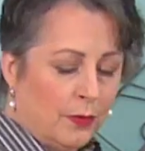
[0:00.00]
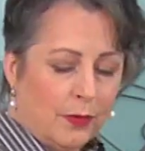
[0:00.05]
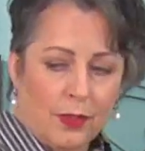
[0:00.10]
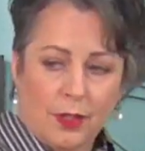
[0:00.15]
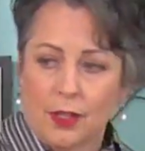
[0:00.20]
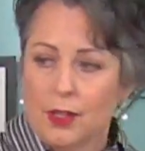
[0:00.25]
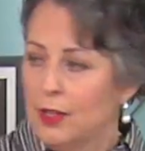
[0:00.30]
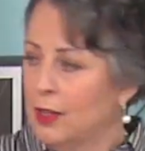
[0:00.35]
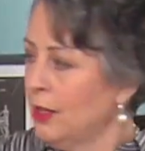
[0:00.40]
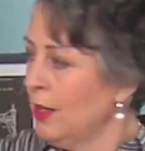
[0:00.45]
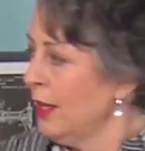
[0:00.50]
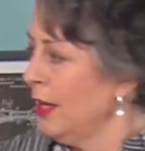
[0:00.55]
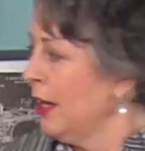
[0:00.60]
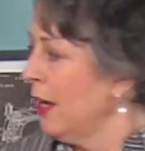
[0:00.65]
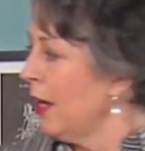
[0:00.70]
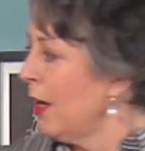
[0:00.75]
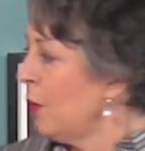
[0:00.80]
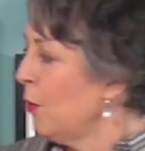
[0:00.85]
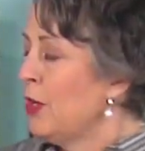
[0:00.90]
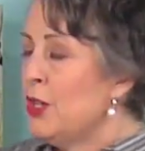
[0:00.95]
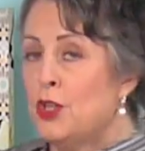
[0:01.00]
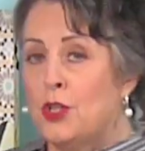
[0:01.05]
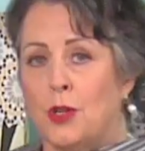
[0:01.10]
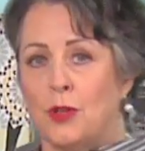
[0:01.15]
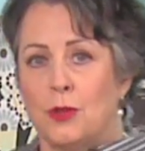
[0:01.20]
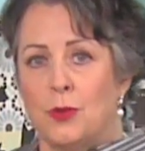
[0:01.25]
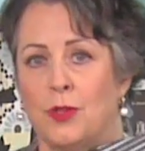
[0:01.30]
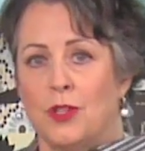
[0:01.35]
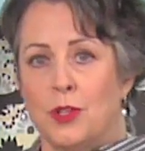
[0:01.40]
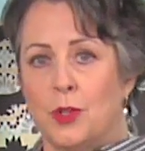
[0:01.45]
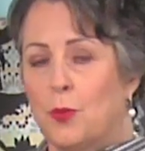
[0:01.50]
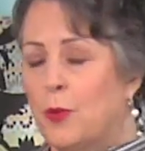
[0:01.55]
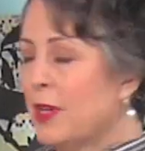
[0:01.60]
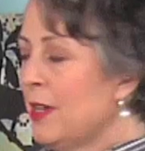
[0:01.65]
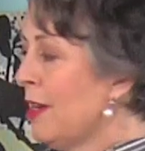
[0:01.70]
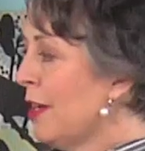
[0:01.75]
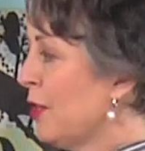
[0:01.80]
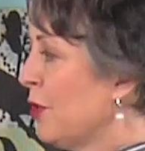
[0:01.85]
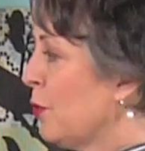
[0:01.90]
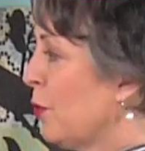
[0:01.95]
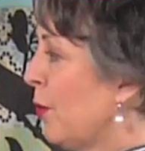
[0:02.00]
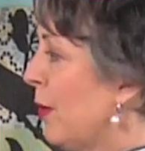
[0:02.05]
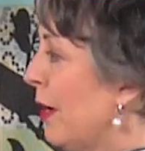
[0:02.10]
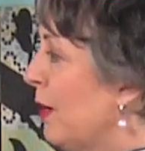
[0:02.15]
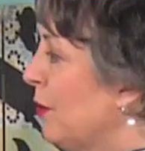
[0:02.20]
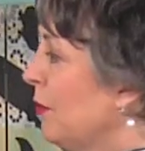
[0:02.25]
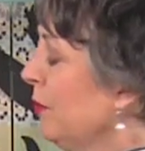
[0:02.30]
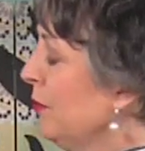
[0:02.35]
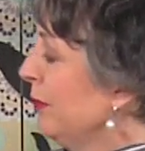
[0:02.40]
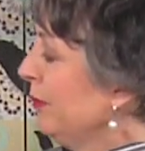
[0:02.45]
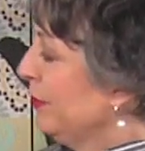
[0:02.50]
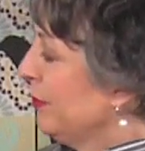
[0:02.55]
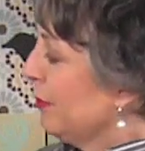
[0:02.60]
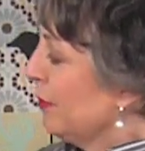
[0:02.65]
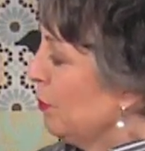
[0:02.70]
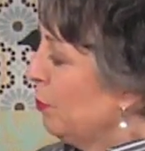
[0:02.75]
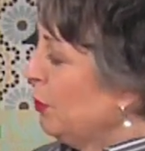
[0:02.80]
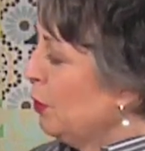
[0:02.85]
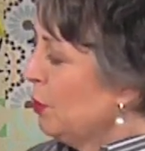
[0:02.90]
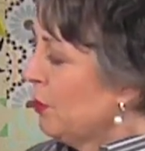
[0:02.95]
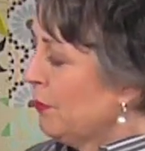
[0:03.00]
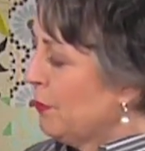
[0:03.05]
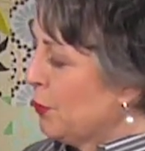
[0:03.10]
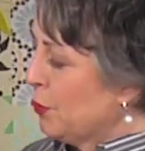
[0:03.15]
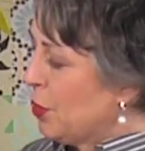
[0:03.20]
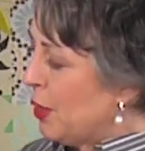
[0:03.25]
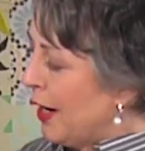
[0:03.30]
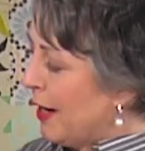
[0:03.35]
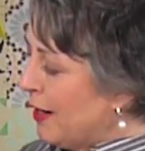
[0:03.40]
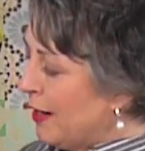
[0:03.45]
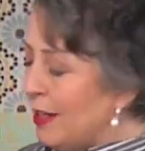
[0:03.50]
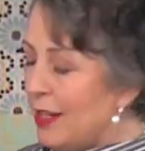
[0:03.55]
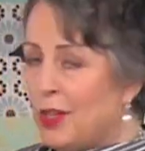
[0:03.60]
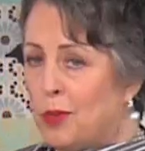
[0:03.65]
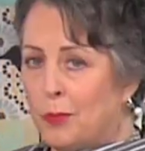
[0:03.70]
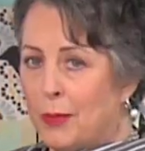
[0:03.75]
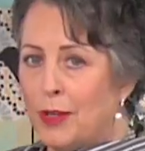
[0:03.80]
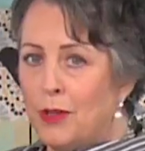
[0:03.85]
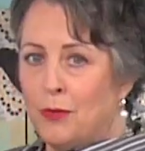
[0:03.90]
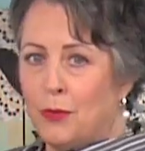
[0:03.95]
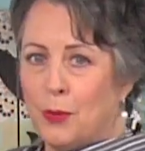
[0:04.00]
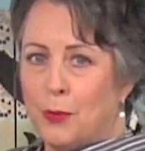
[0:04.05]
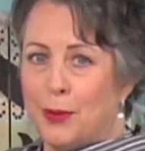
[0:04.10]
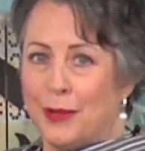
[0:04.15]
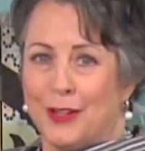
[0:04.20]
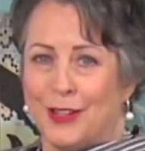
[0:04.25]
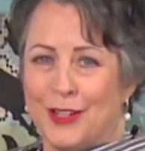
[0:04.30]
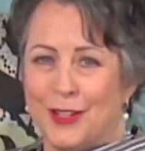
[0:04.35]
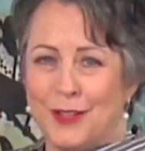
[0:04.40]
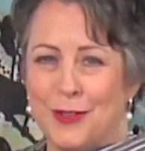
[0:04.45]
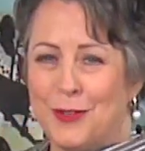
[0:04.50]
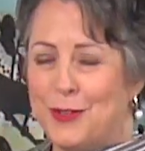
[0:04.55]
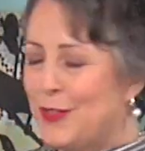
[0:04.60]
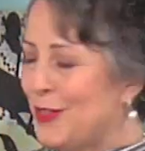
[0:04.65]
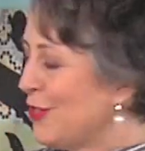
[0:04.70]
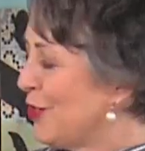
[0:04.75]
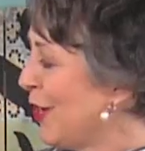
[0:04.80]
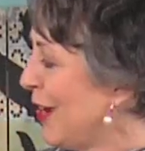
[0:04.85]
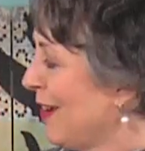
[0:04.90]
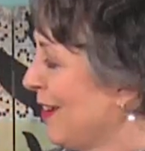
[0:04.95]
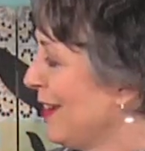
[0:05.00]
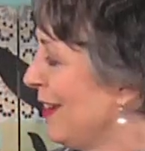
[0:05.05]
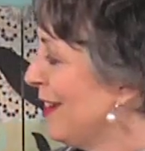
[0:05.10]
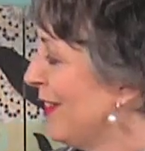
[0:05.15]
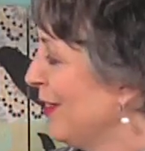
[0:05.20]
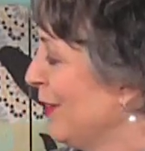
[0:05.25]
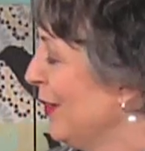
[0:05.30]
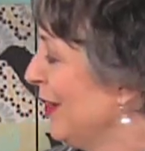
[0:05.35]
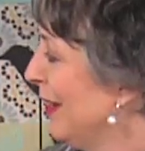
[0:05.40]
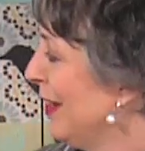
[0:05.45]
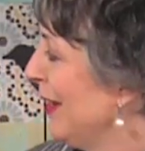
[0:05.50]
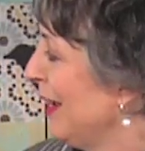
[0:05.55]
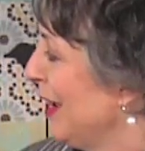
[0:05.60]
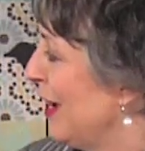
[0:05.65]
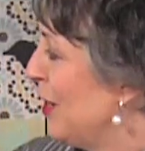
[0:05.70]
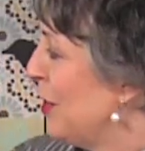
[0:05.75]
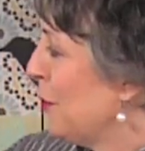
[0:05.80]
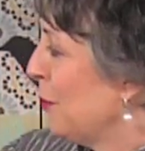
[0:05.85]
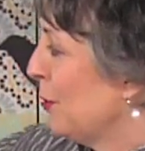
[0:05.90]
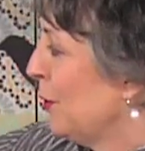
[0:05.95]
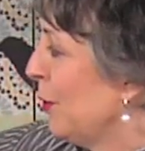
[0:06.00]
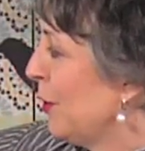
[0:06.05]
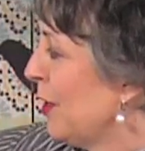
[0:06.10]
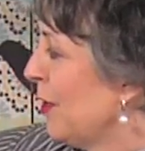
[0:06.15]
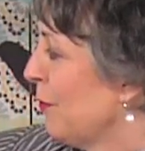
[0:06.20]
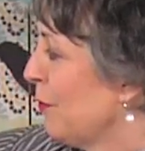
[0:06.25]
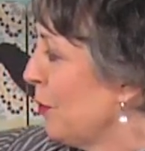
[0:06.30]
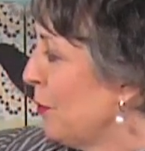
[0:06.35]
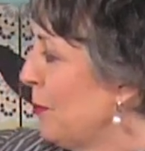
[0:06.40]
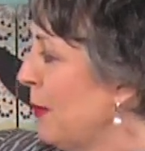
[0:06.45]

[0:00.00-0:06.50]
I want to show you this one as well. Beautiful jacket, but if you weren't going to use the jacket and you were looking for